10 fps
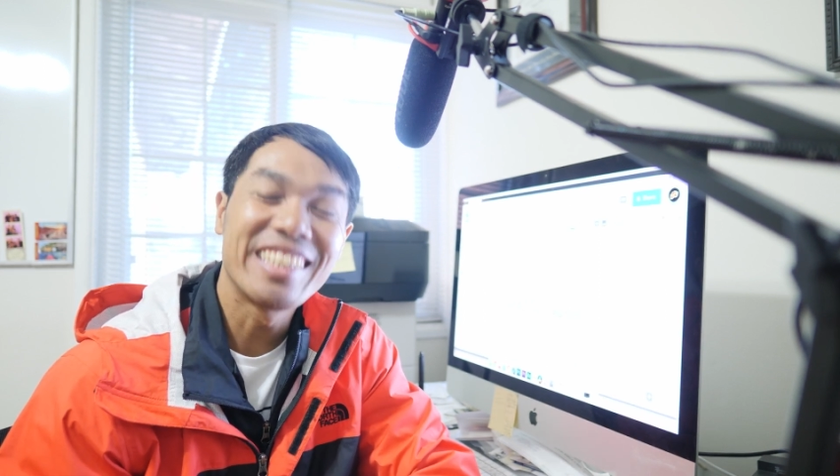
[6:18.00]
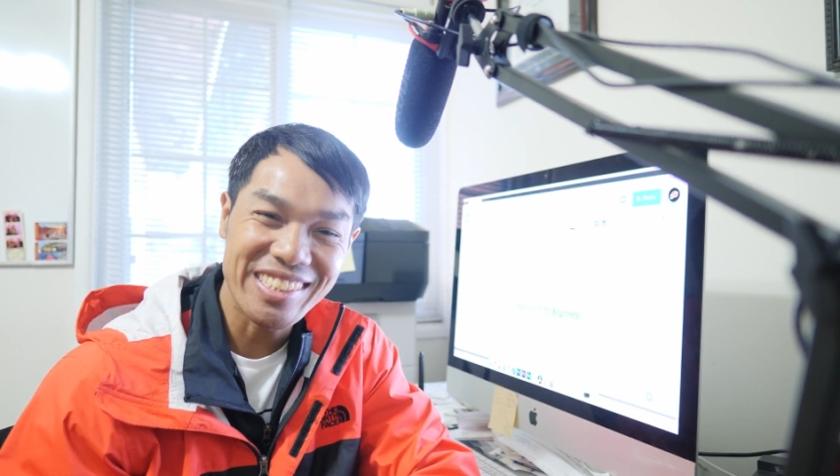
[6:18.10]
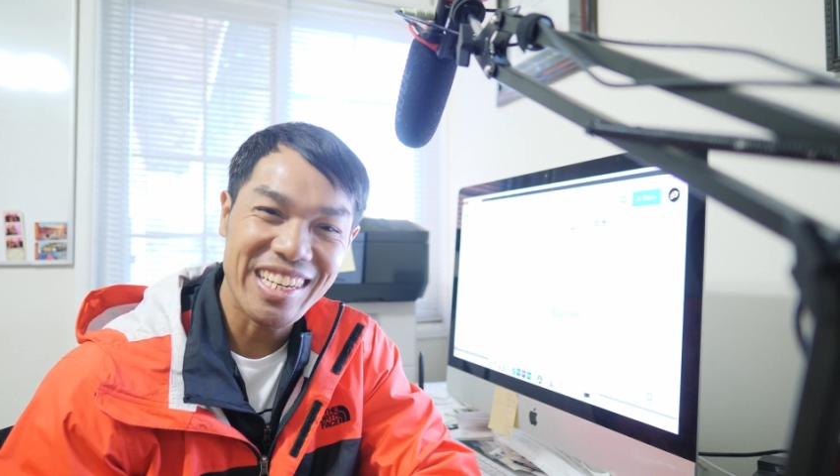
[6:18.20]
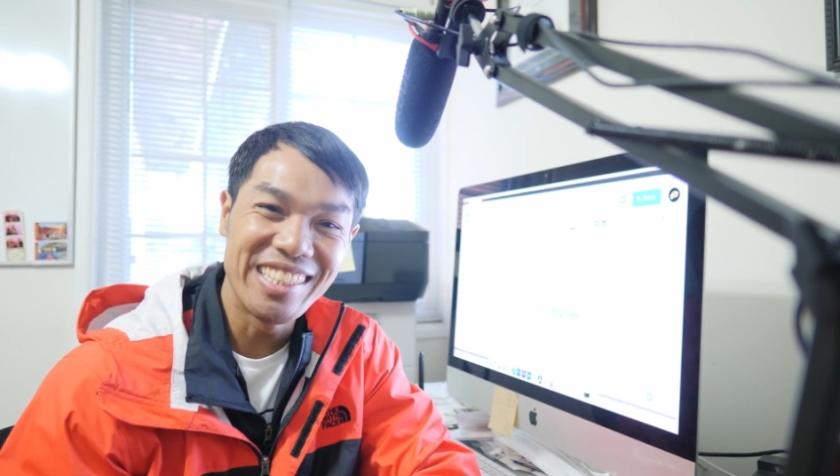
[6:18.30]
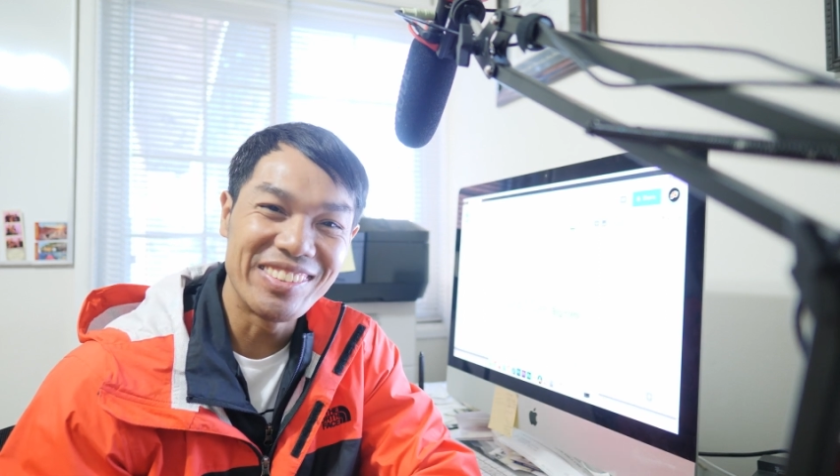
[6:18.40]

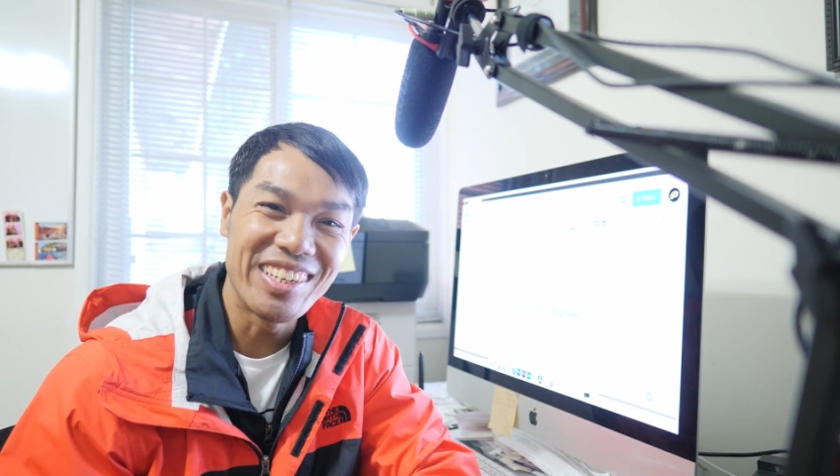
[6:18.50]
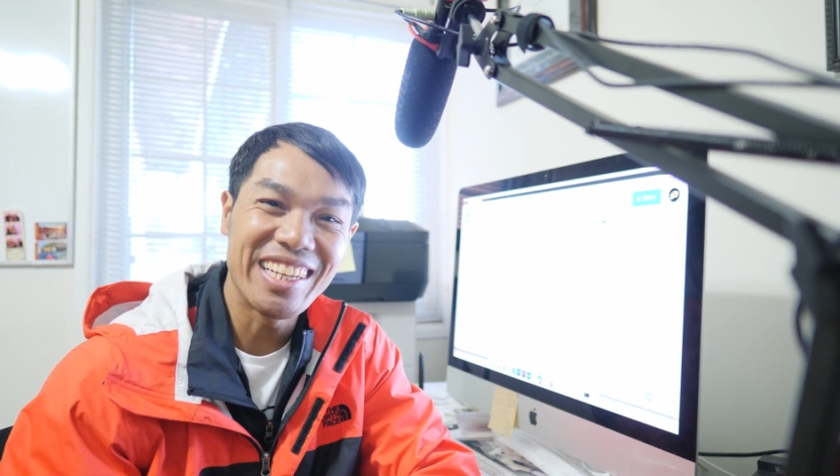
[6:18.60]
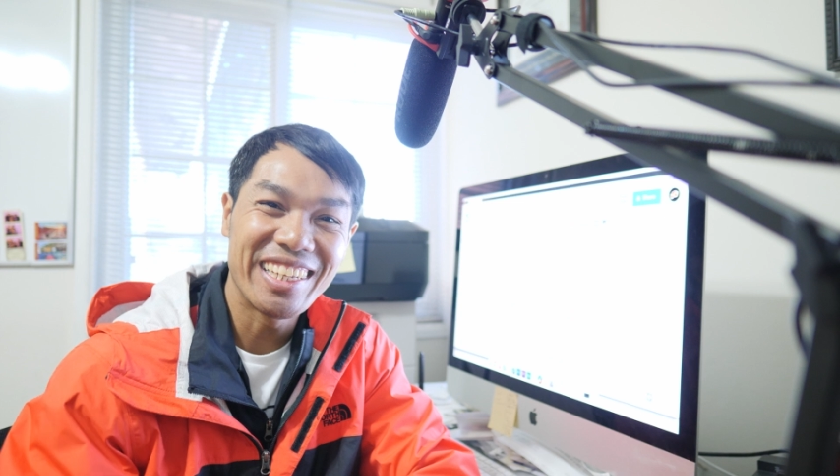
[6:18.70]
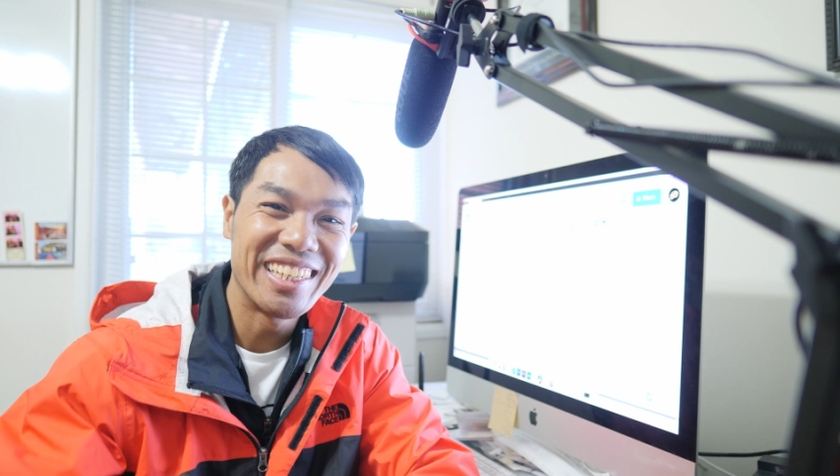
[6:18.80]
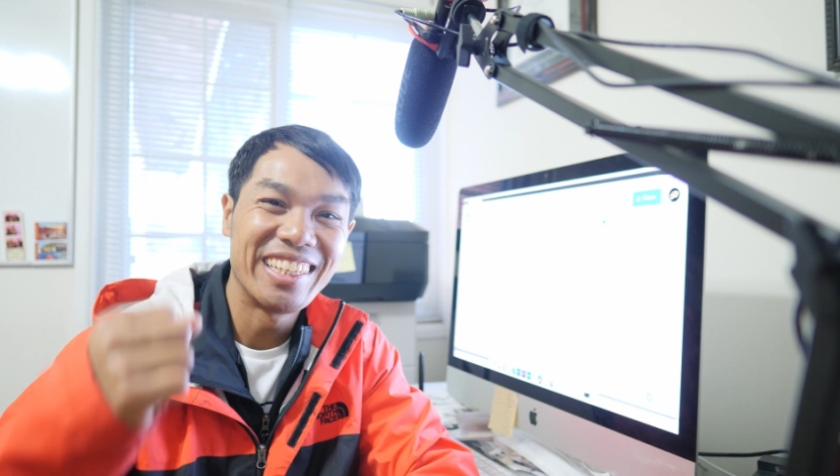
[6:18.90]
Get your hands
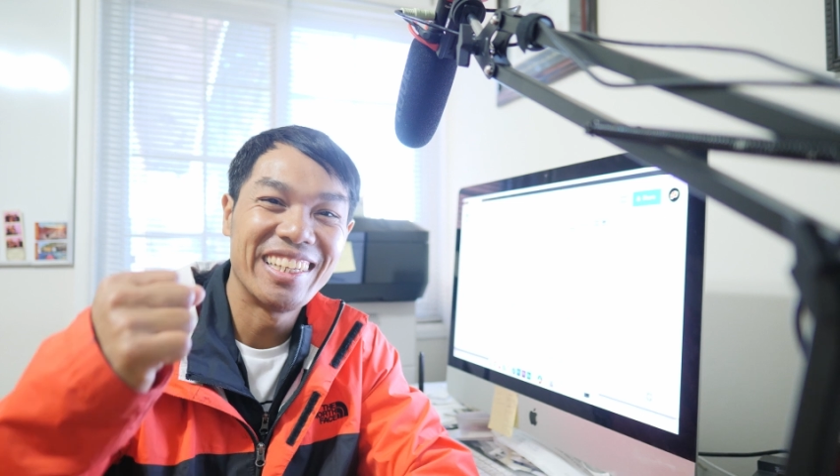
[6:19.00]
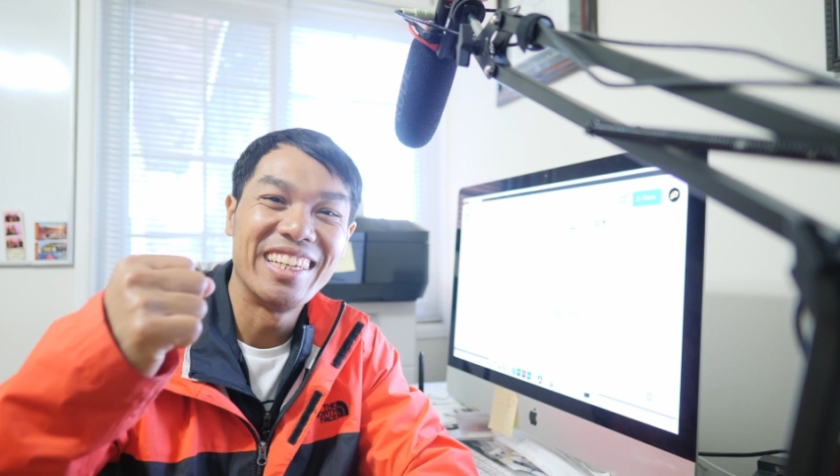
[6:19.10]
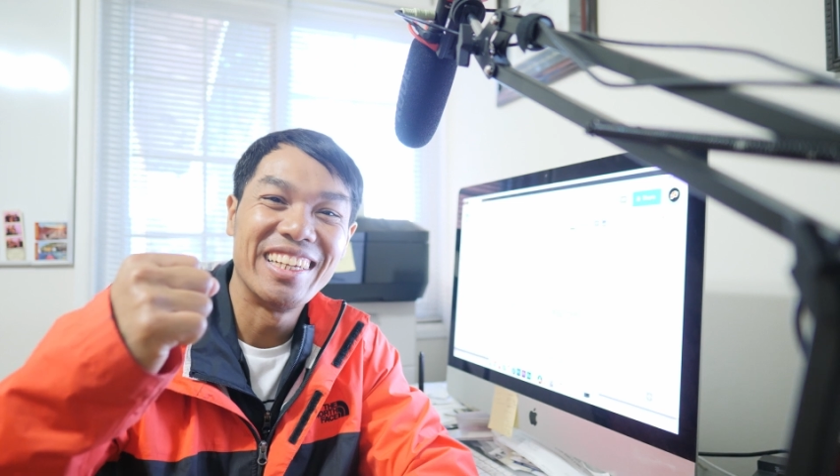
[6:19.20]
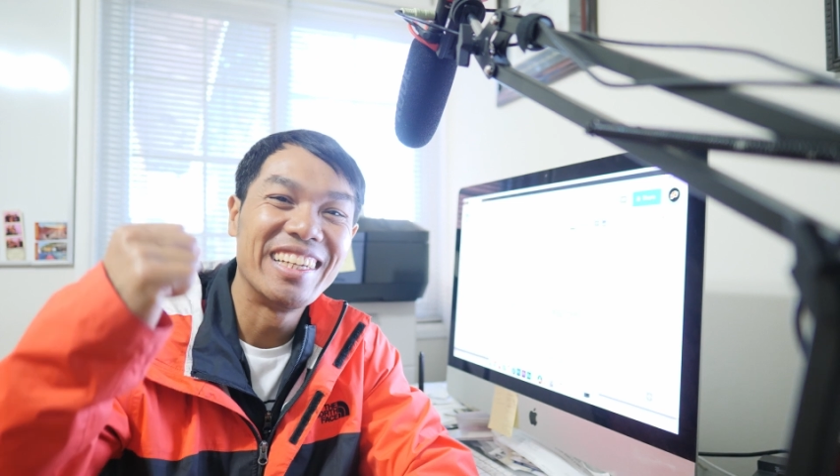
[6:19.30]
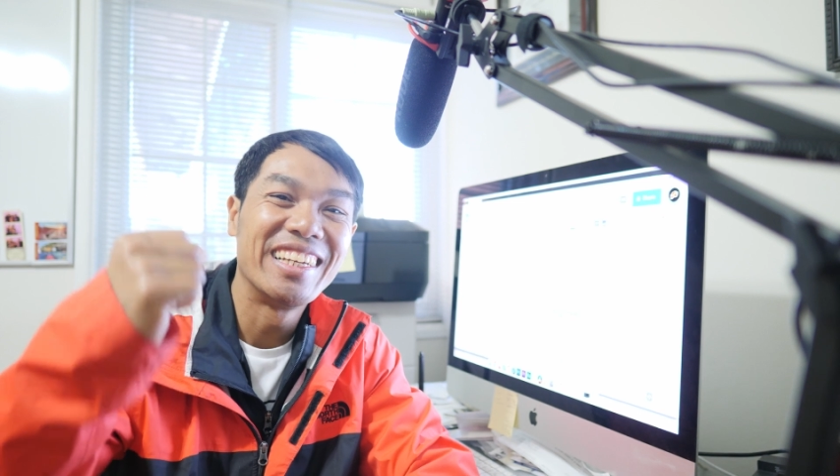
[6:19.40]
ready.
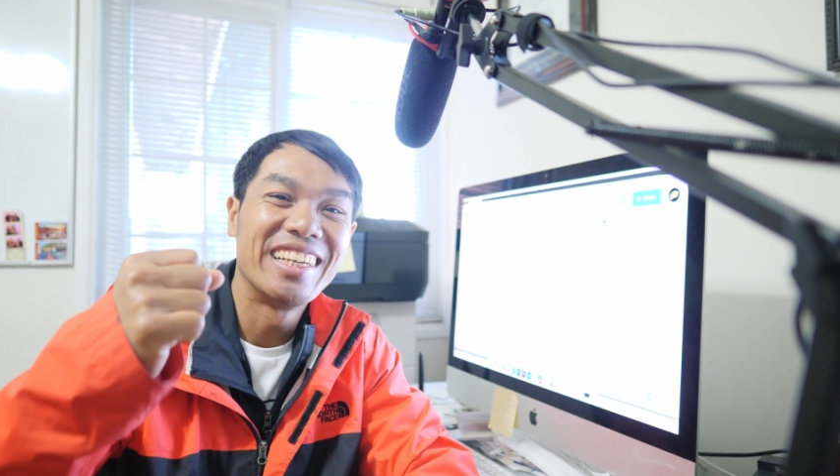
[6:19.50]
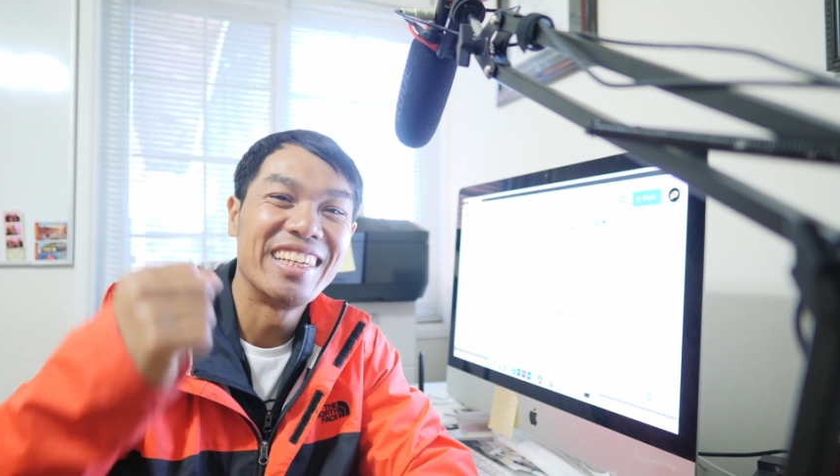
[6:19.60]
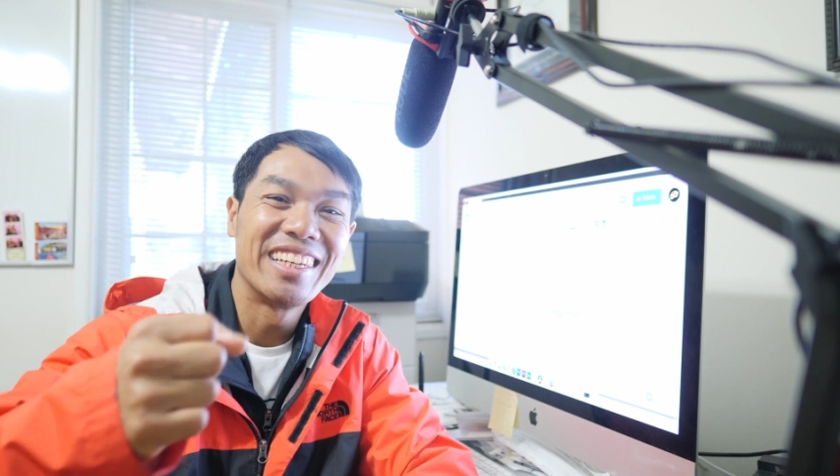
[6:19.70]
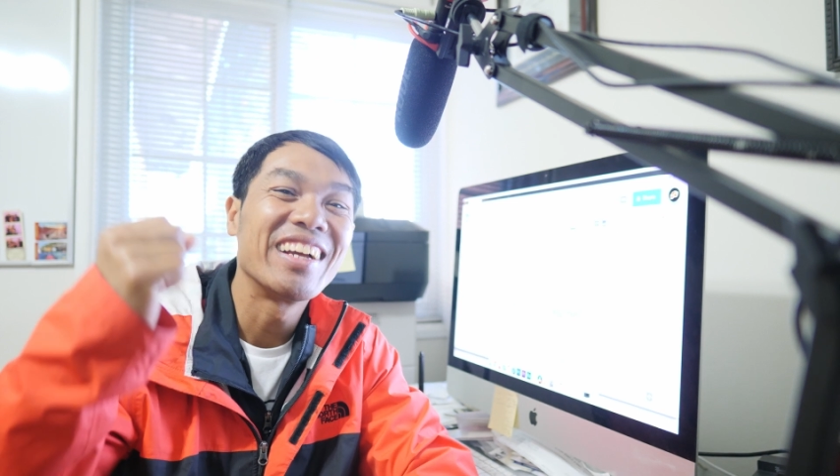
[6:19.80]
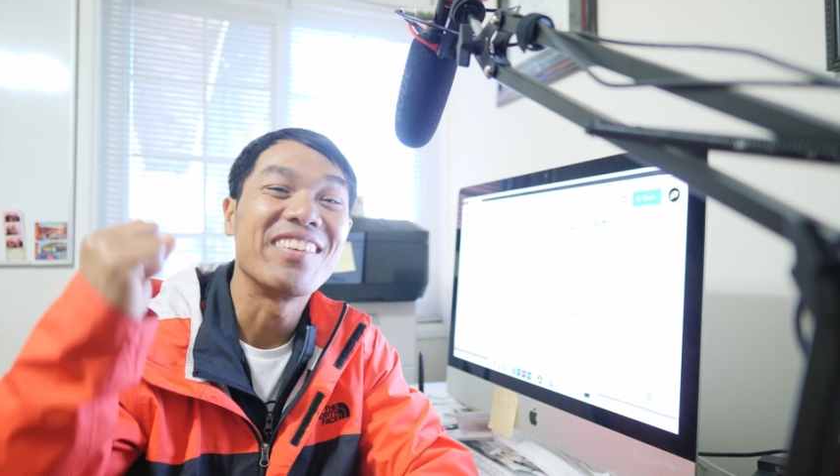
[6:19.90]

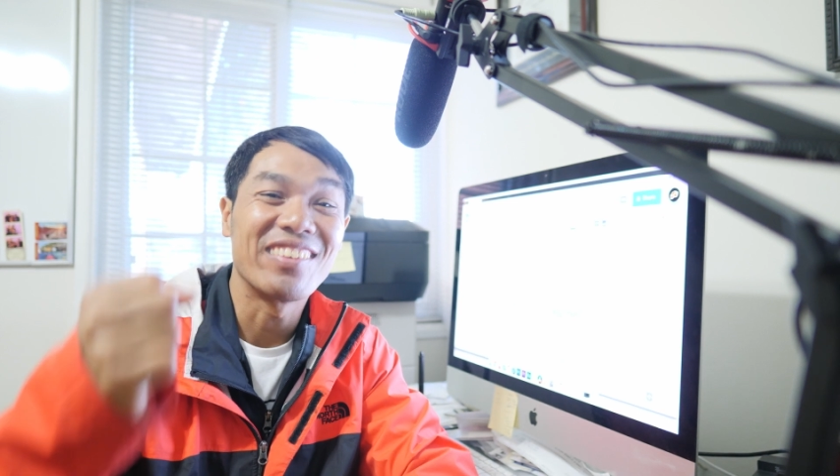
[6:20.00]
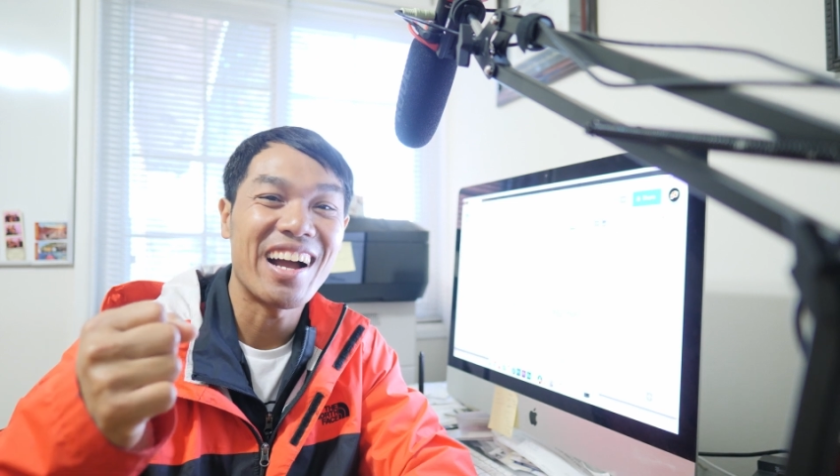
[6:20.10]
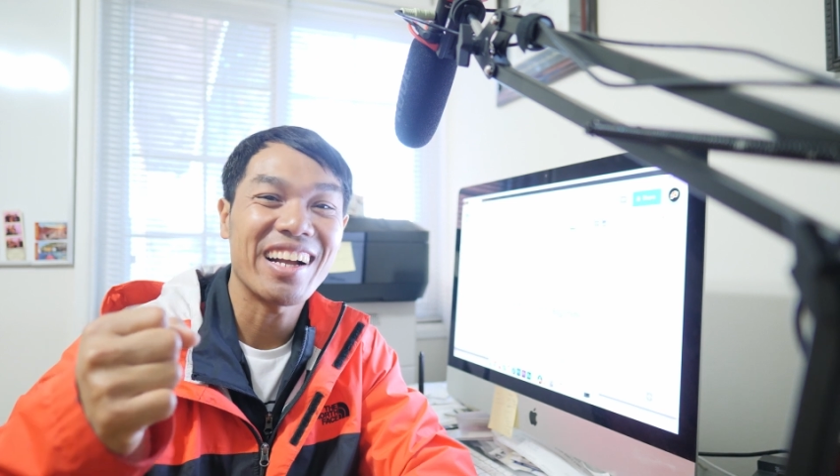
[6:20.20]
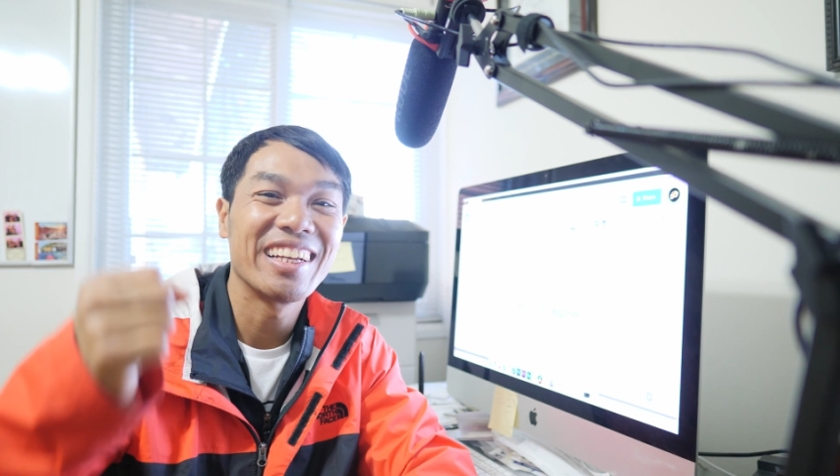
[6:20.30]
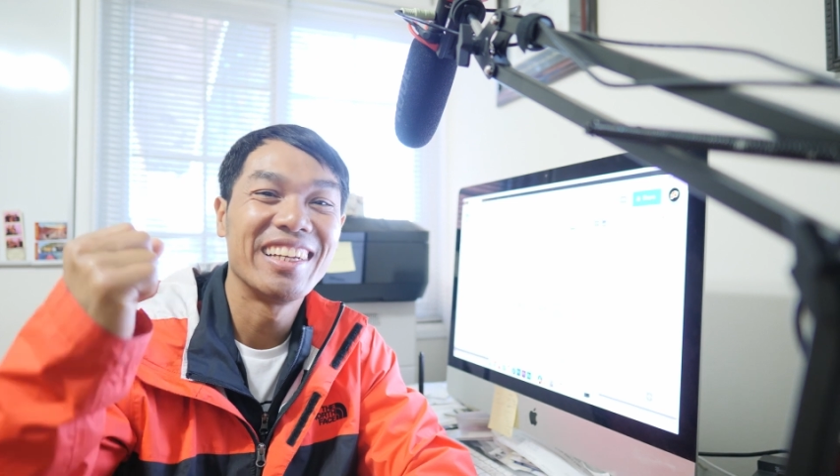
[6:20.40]

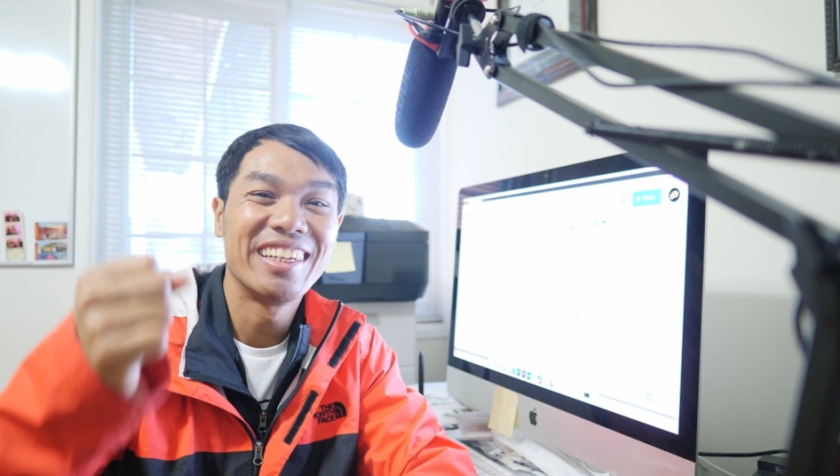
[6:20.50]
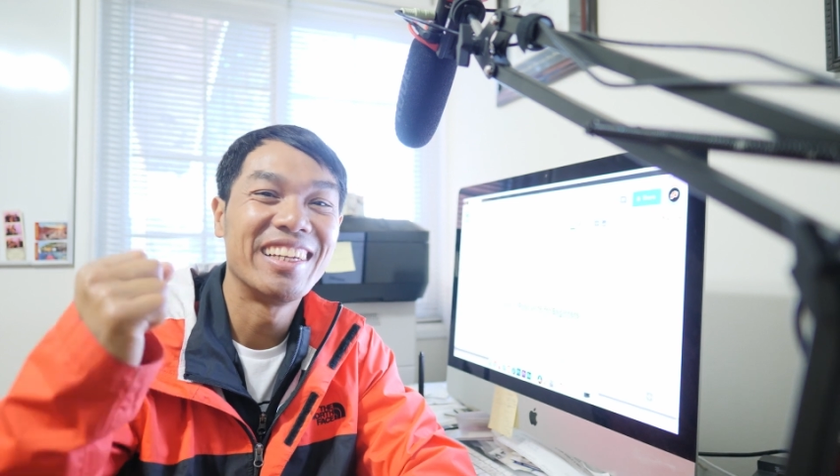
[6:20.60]
Rock,